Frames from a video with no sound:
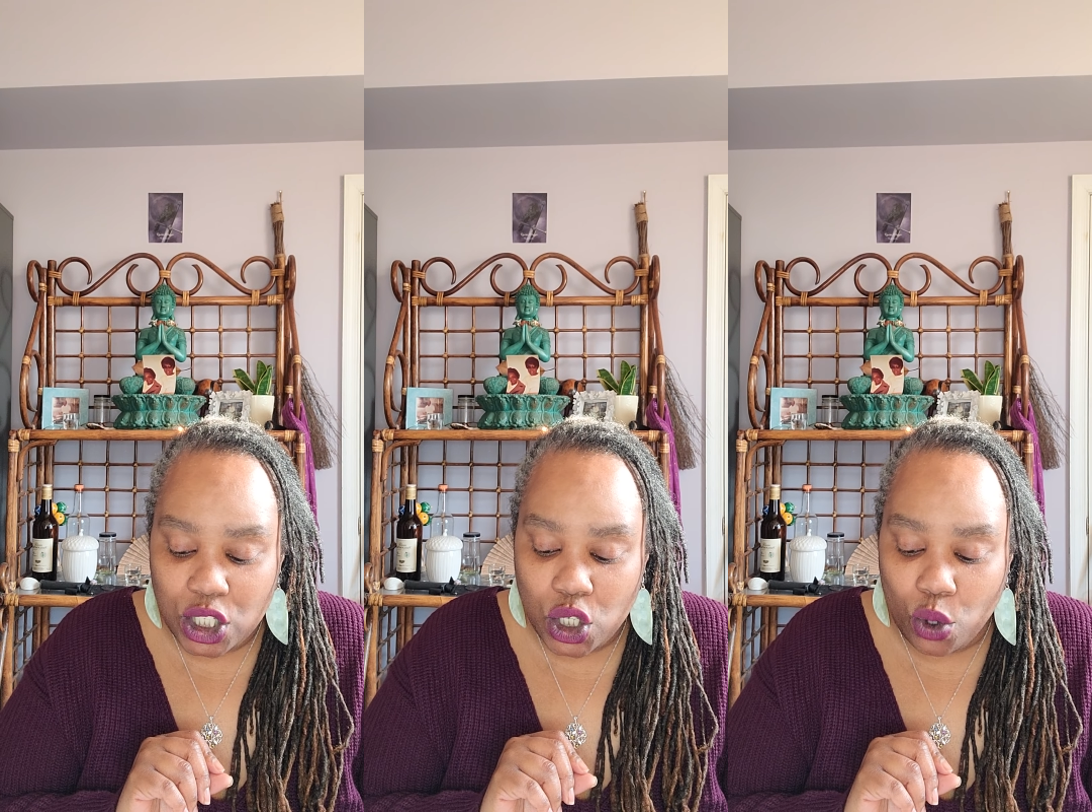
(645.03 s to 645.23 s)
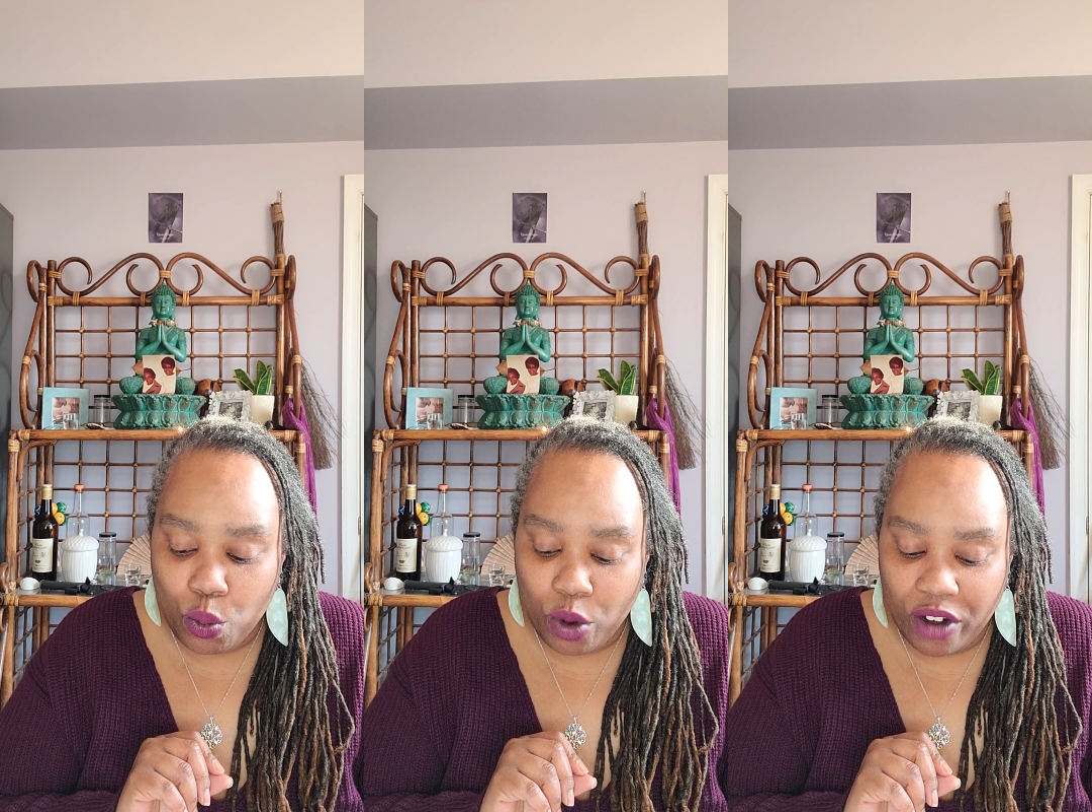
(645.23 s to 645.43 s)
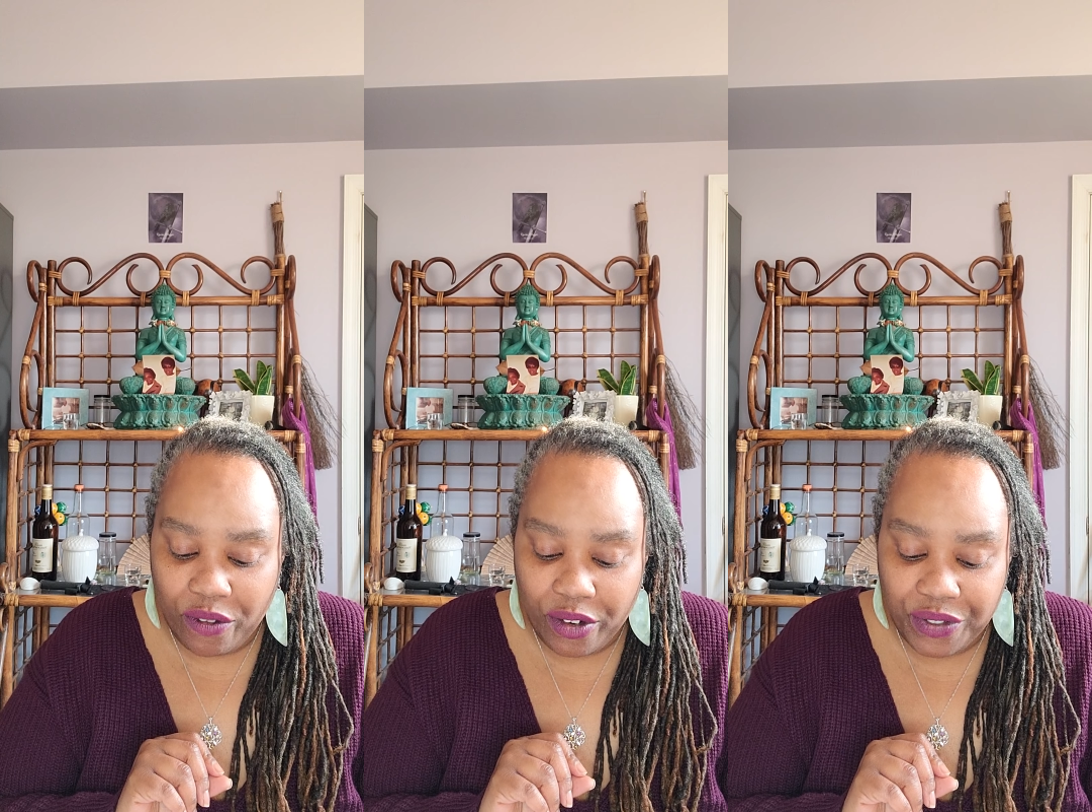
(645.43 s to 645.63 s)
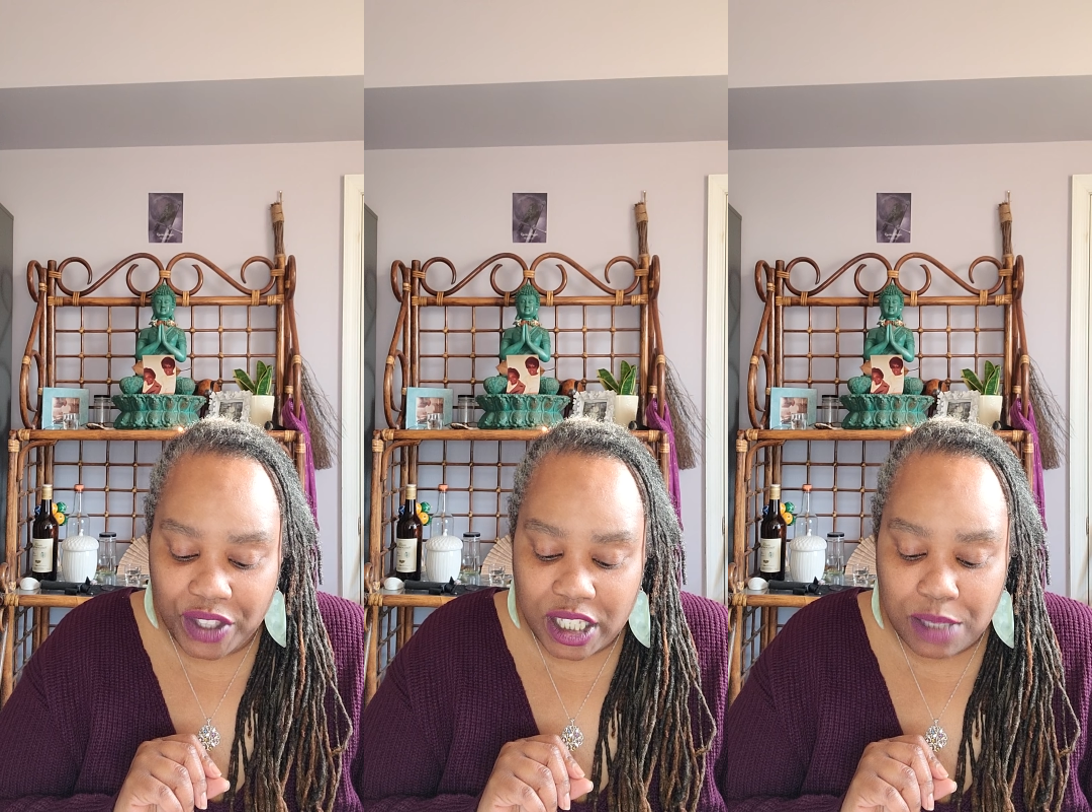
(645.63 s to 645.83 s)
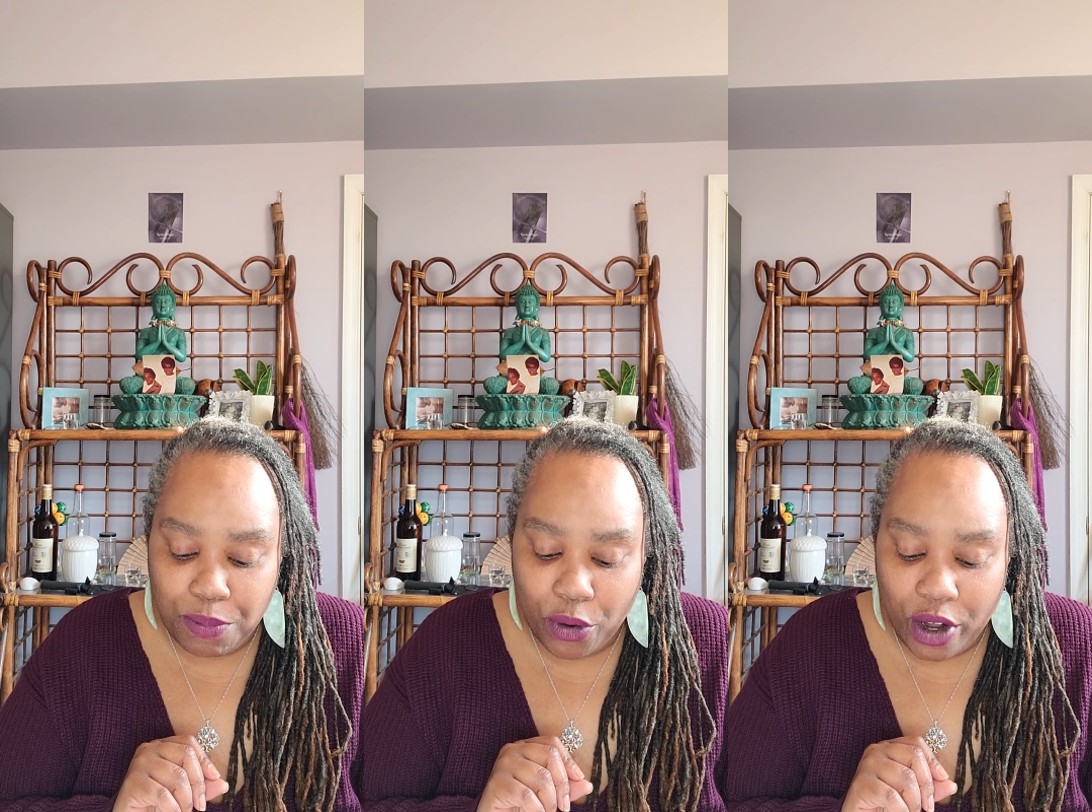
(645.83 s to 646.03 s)
to work with the
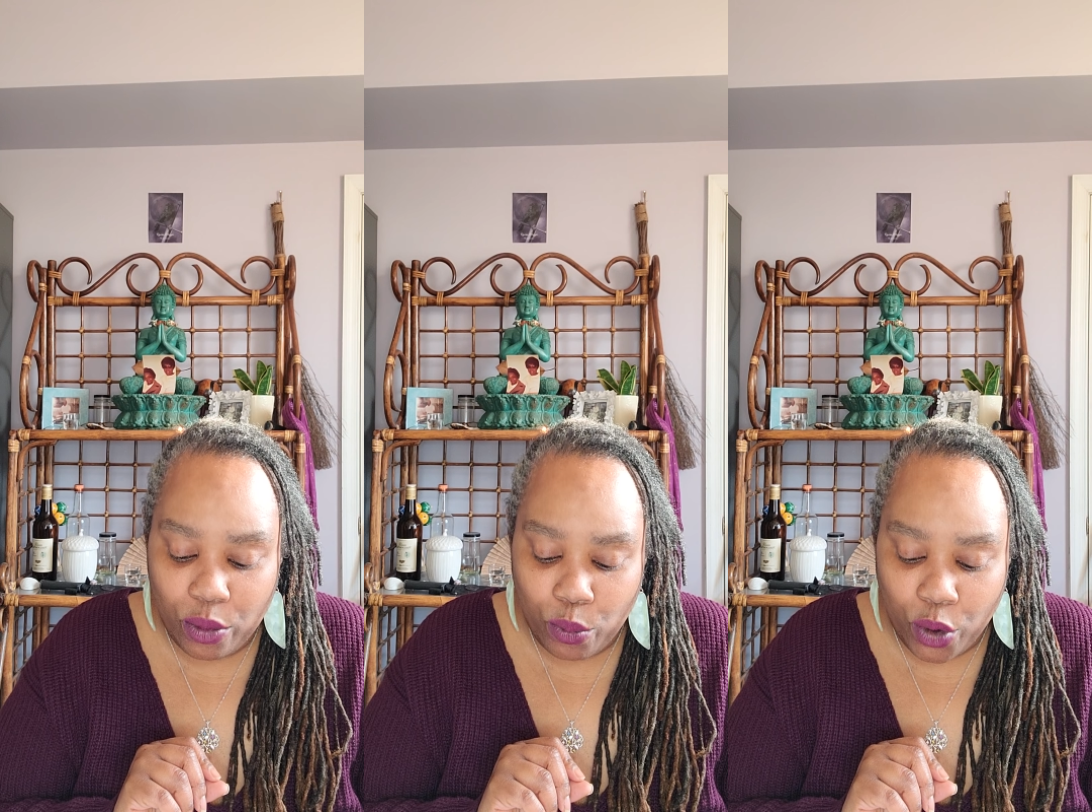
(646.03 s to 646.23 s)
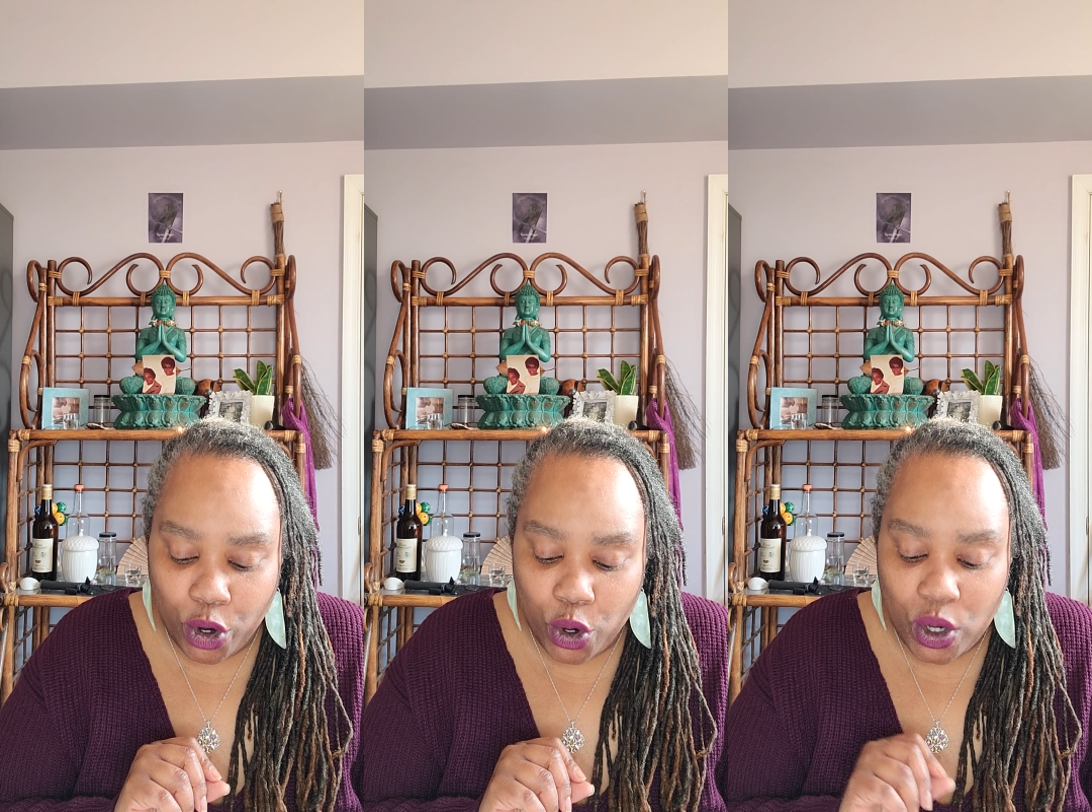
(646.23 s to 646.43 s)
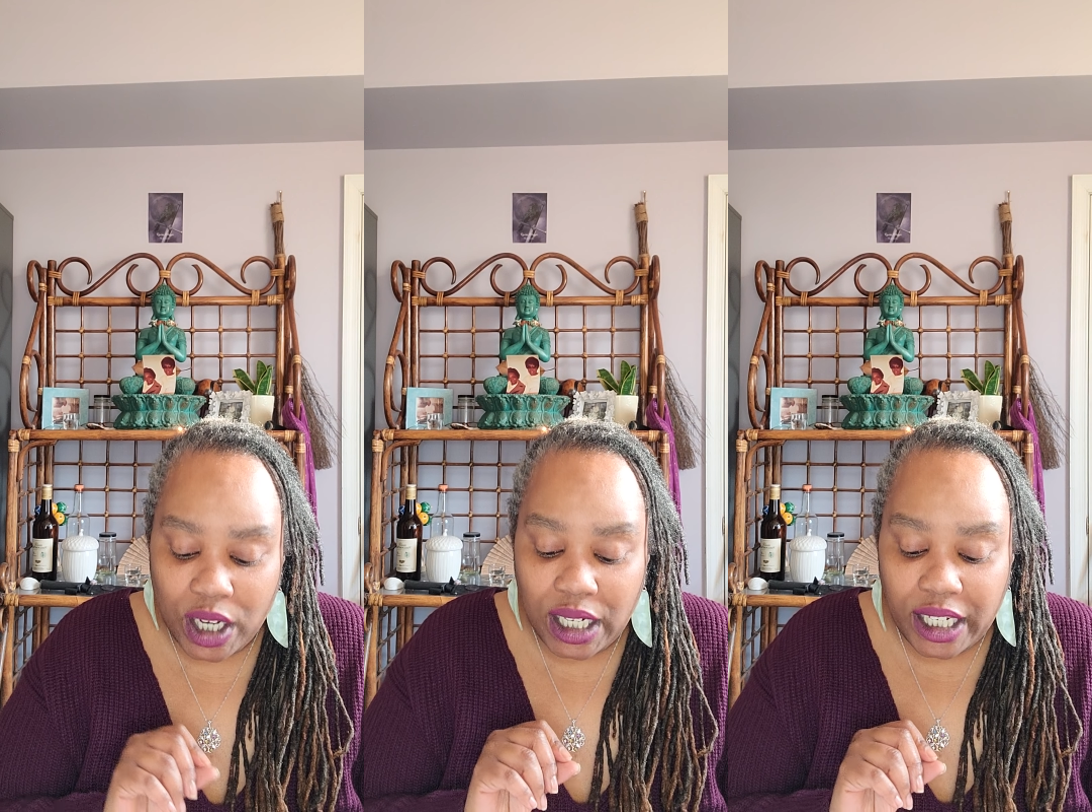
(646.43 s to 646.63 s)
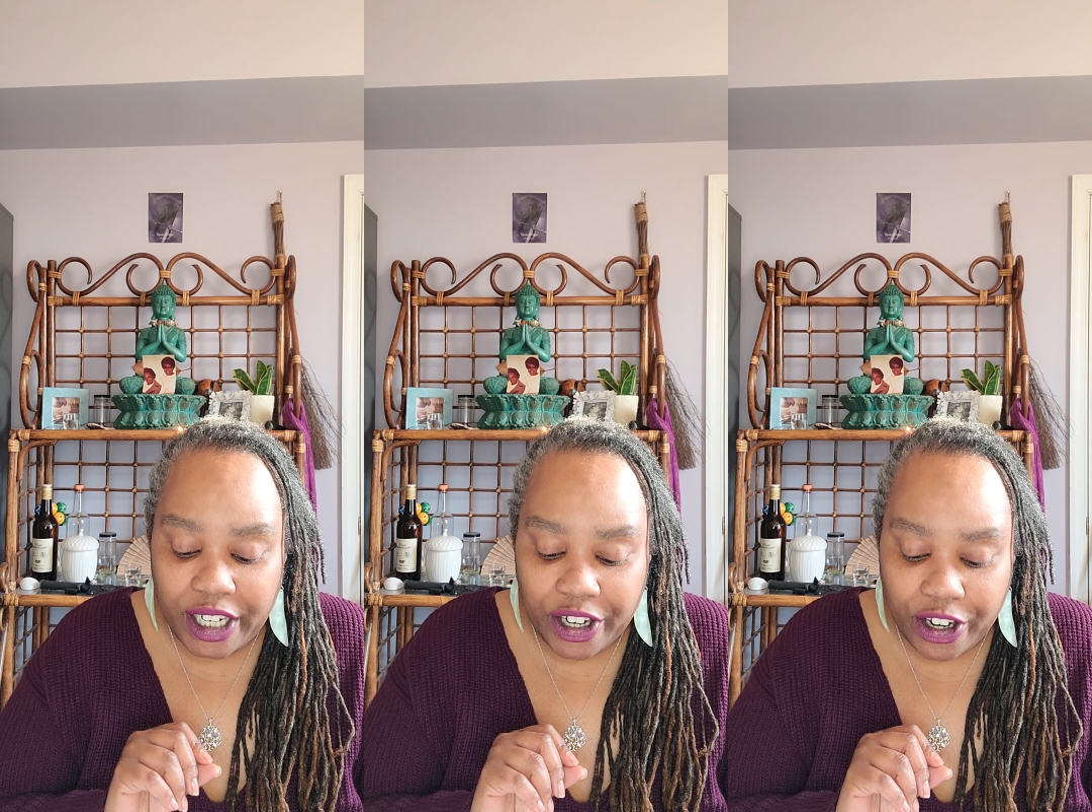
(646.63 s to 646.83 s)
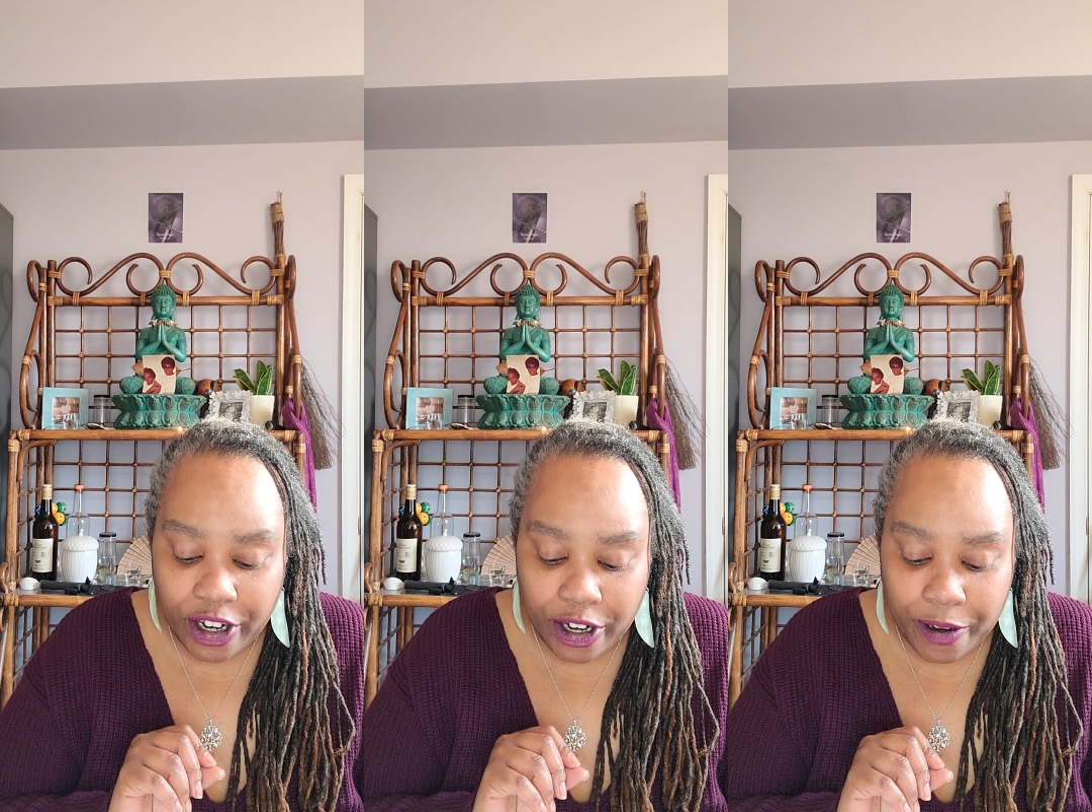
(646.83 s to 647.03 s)
spirit world
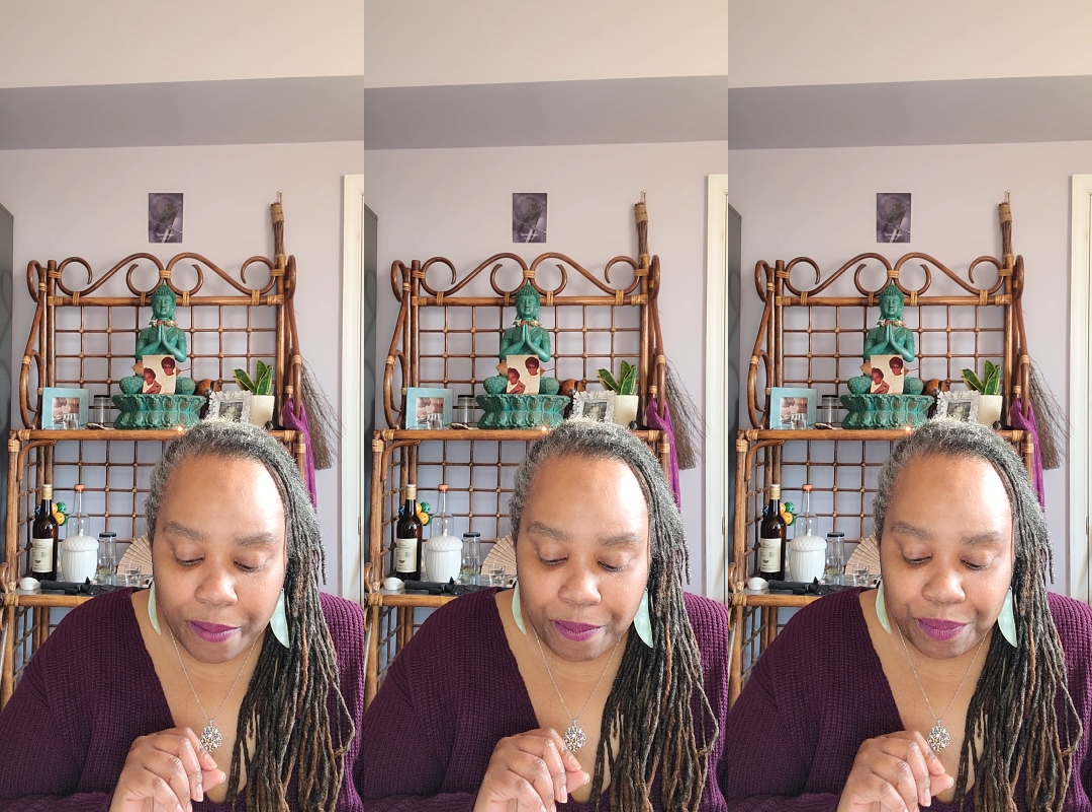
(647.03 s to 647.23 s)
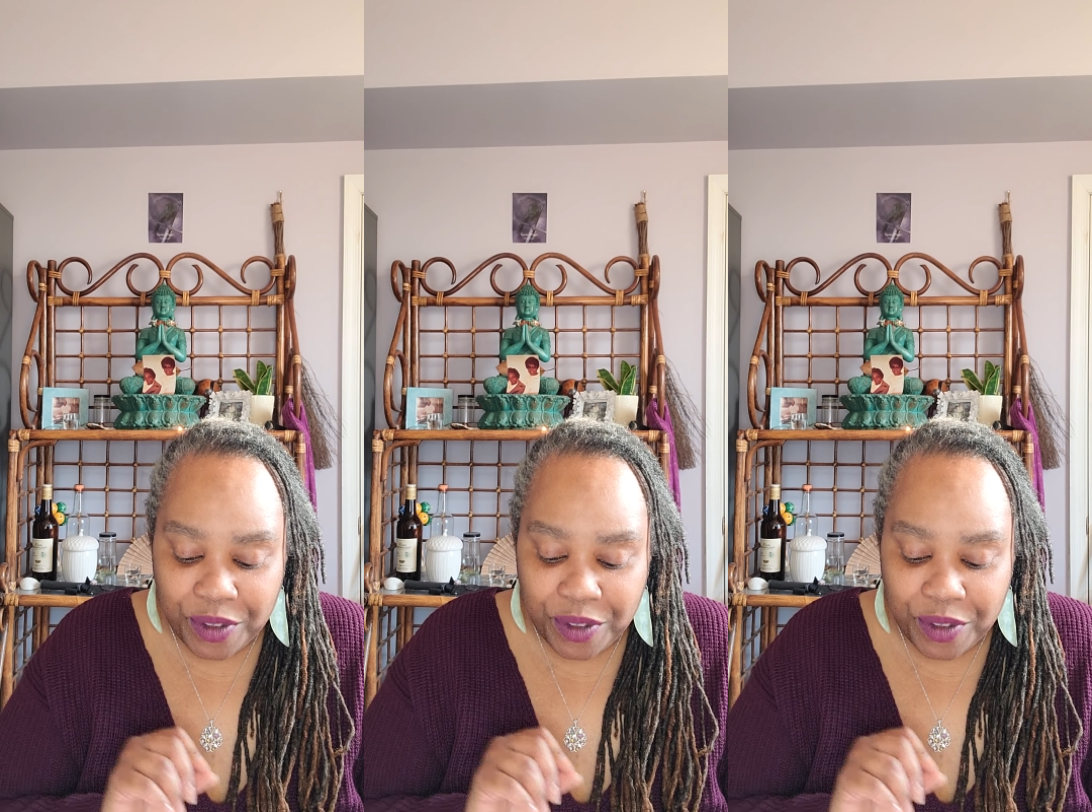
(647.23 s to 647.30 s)
clearer